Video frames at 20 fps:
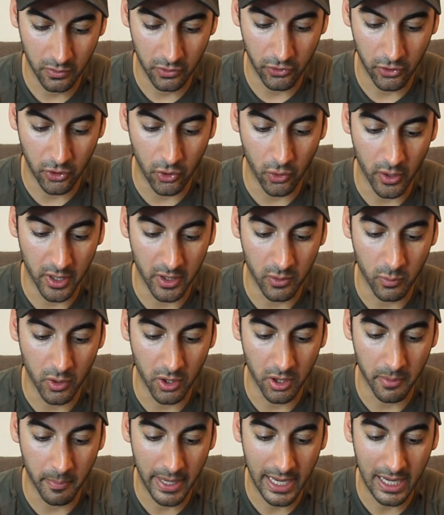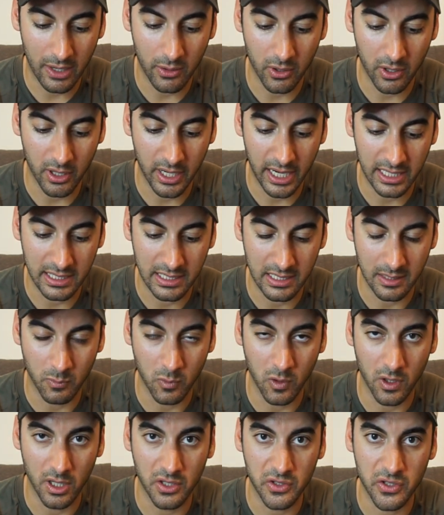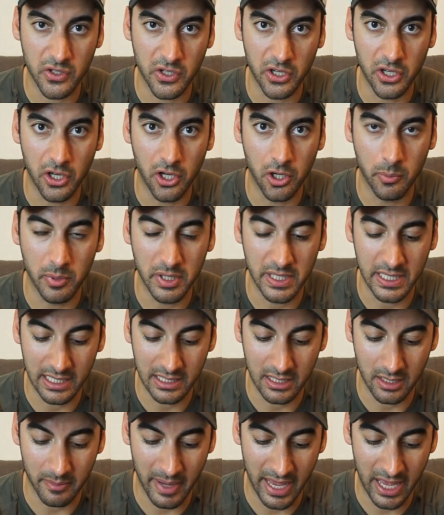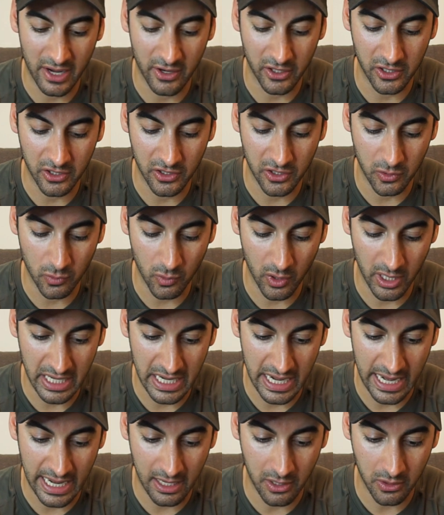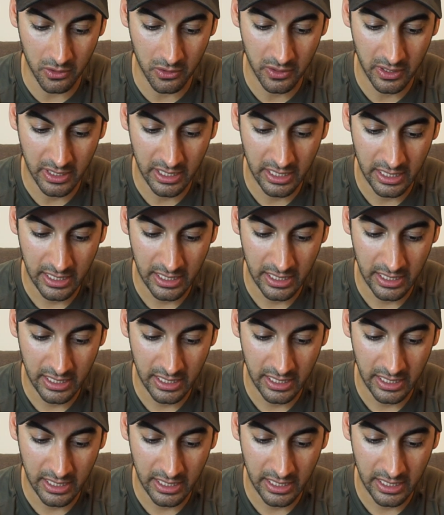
the grid where the power had somewhere else to go besides the batteries, because right now